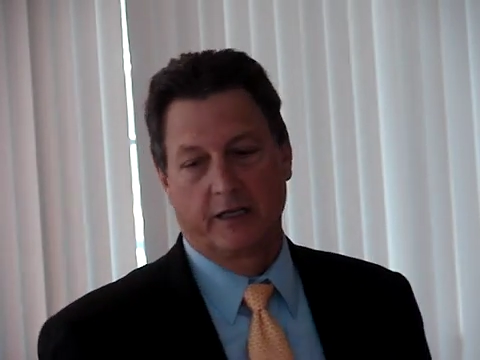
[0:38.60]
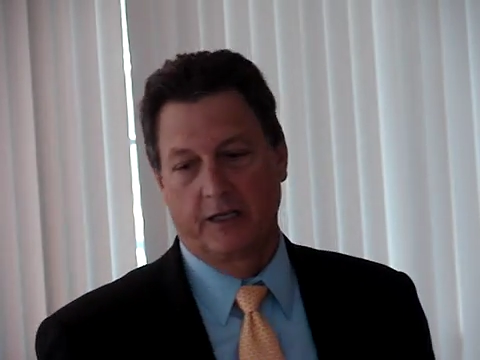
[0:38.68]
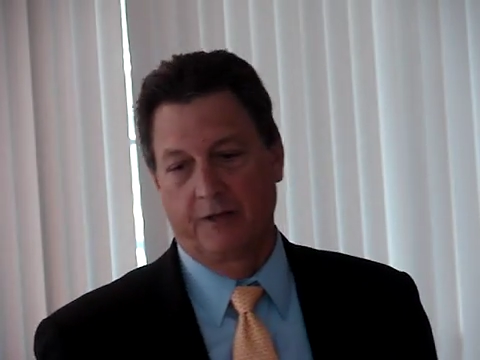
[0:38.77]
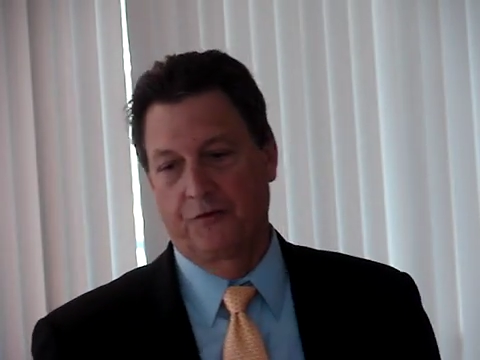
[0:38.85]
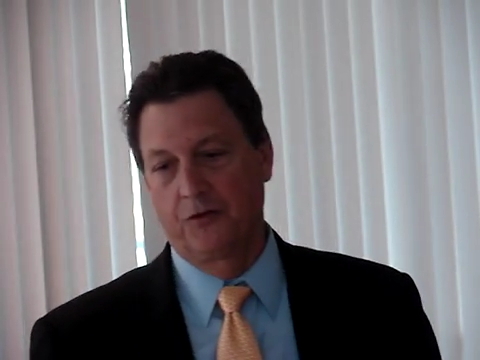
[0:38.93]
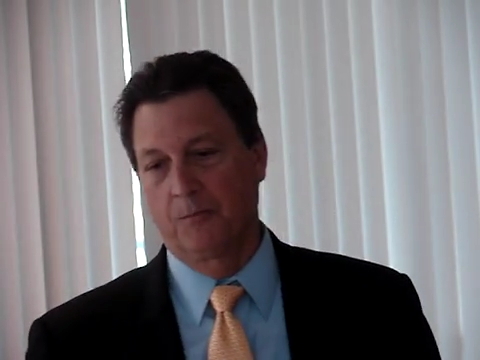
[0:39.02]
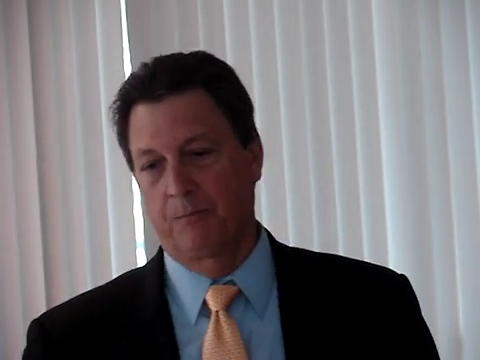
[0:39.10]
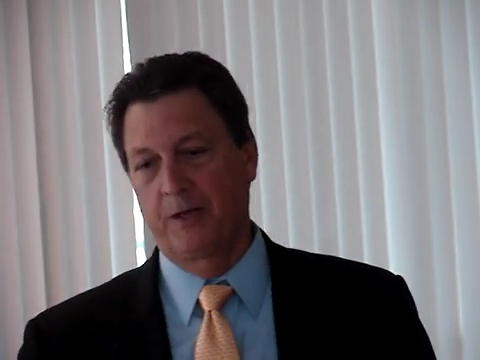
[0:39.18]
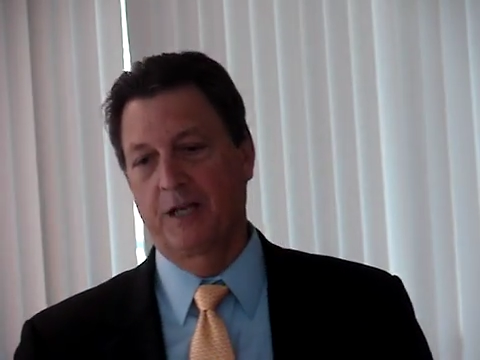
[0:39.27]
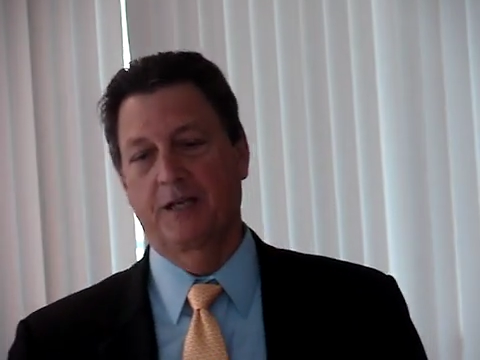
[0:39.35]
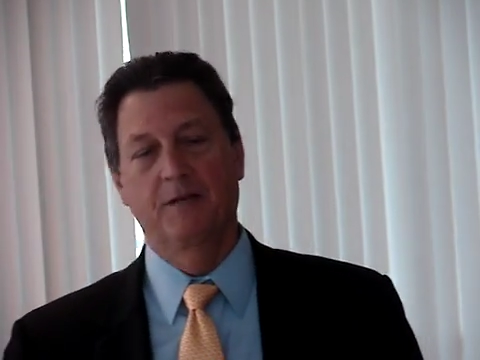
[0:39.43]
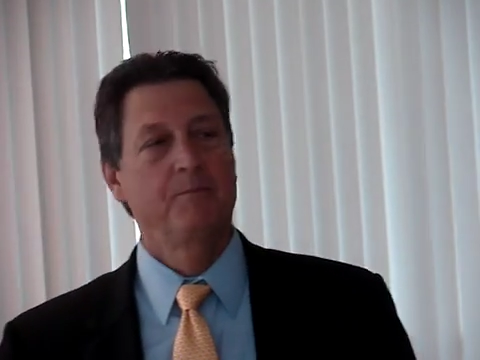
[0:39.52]
If you're
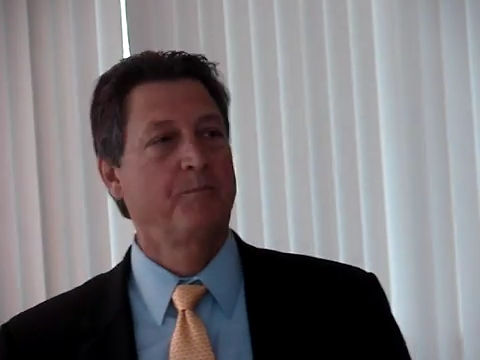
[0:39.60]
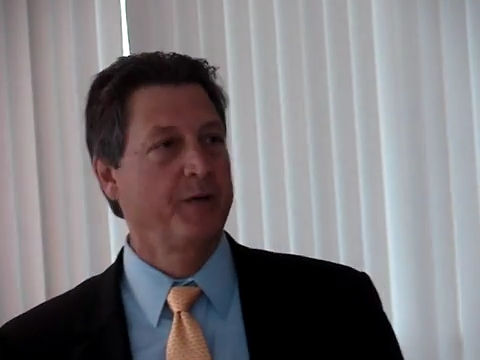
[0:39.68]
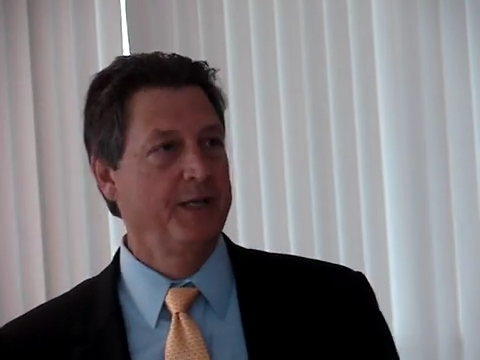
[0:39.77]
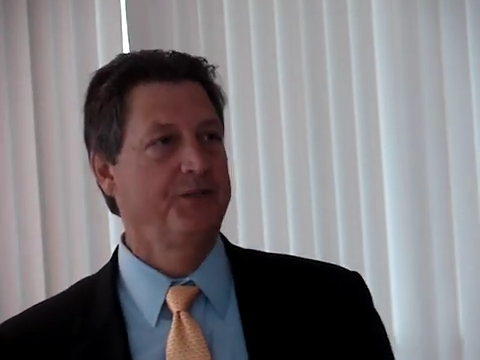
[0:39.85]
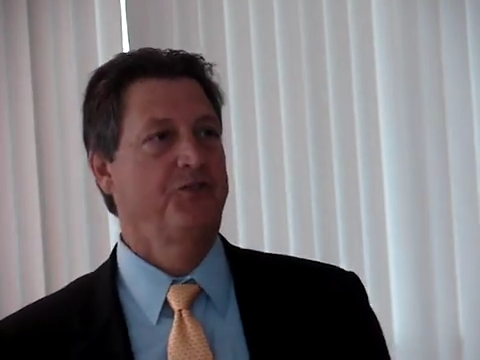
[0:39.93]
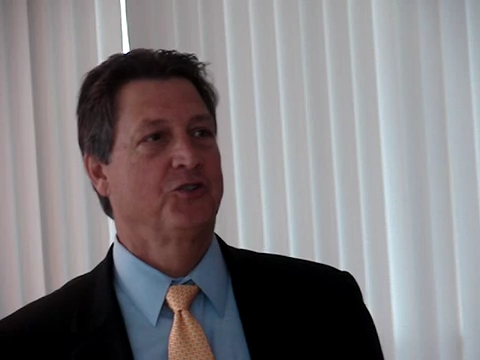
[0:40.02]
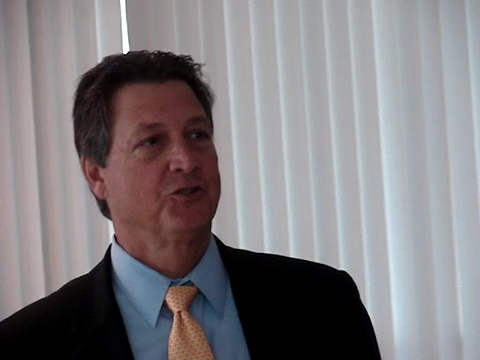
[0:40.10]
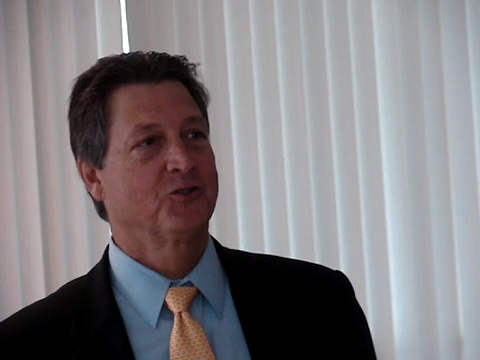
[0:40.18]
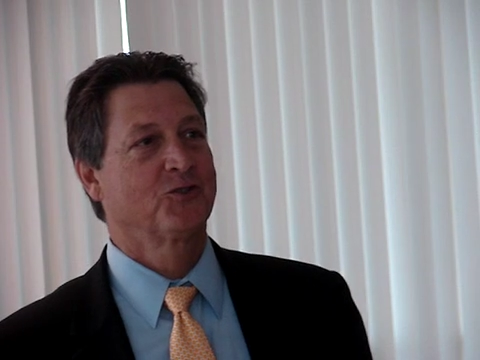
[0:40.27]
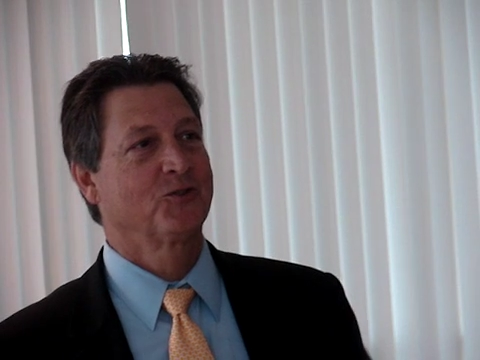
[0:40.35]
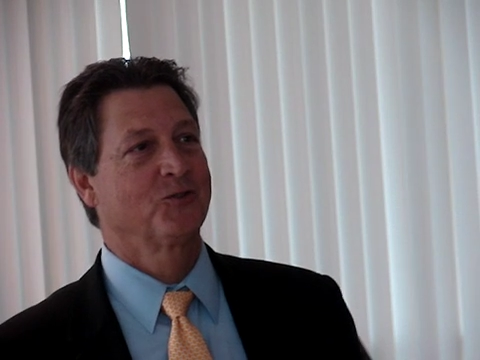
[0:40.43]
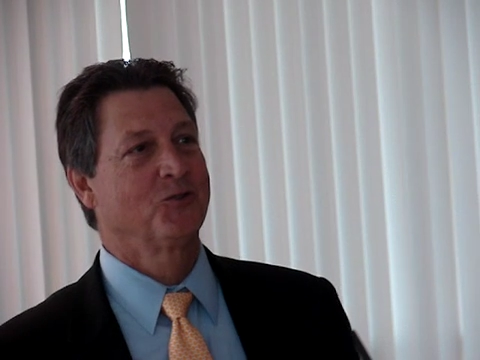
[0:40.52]
picking
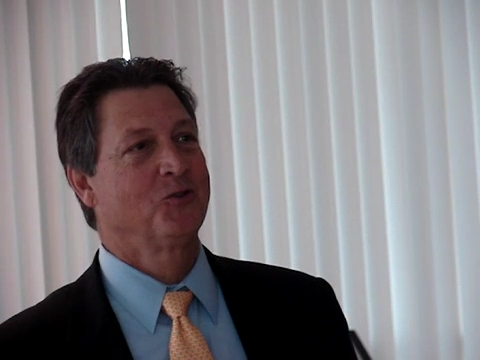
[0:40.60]
peaches,